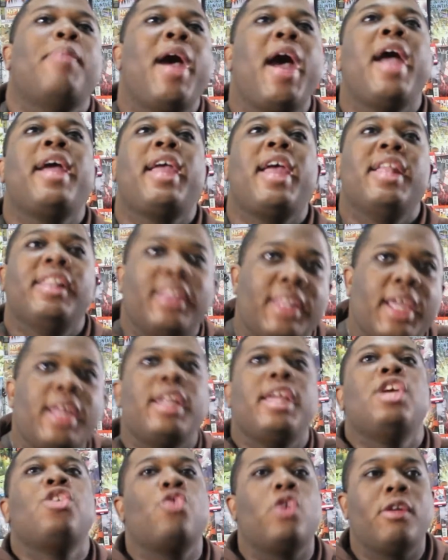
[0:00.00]
back and then
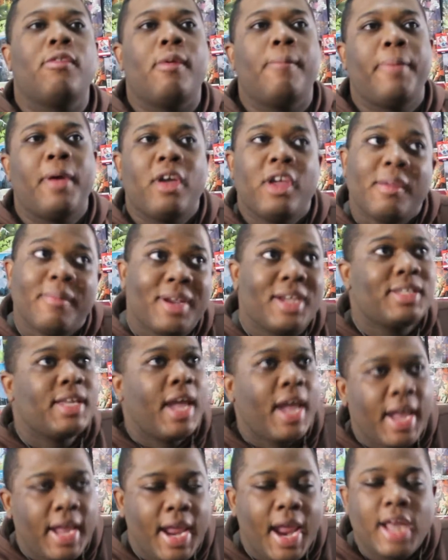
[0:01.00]
he joined the rebellion because
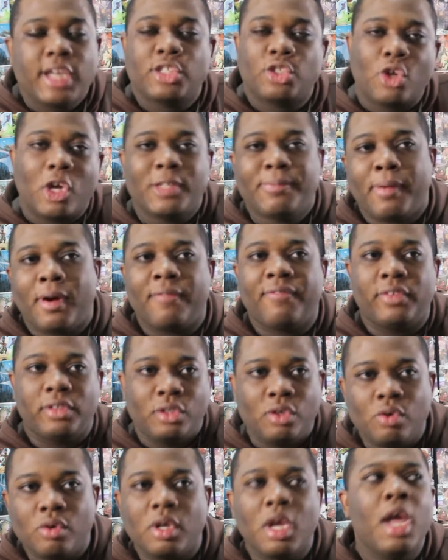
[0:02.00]
A, he had a soft spot for
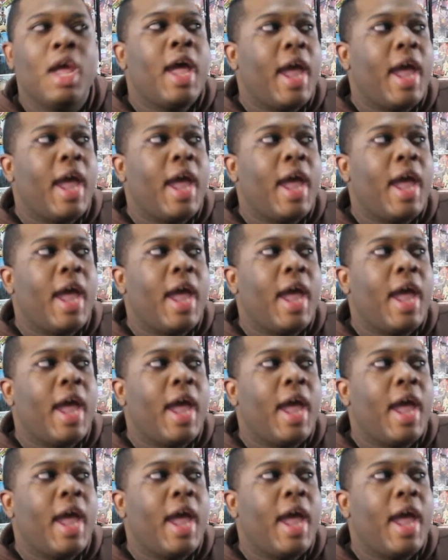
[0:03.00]
Luke,